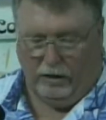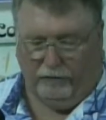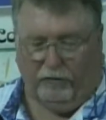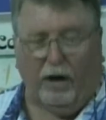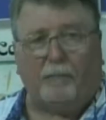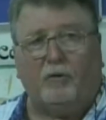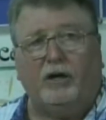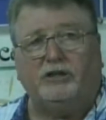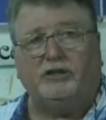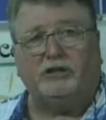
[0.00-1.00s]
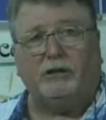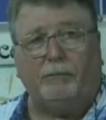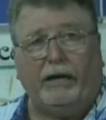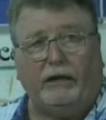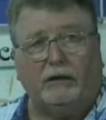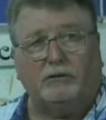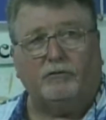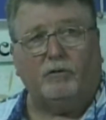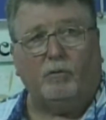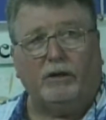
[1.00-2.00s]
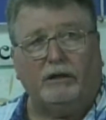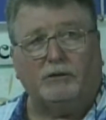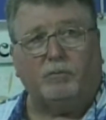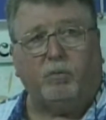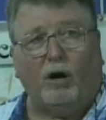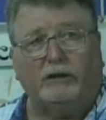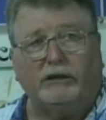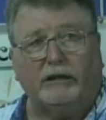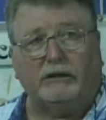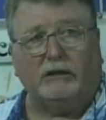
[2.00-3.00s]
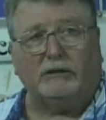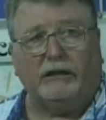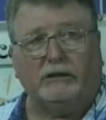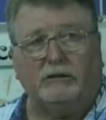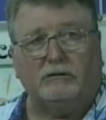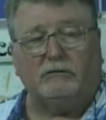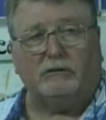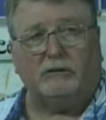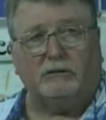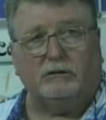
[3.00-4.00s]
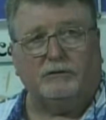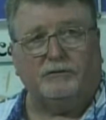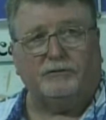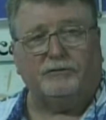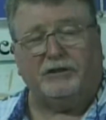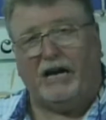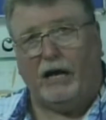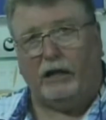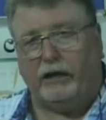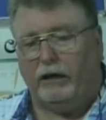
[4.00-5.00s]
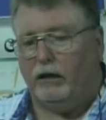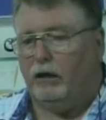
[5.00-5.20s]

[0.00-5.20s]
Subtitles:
for operations and maintenance for when this project does get to its finality.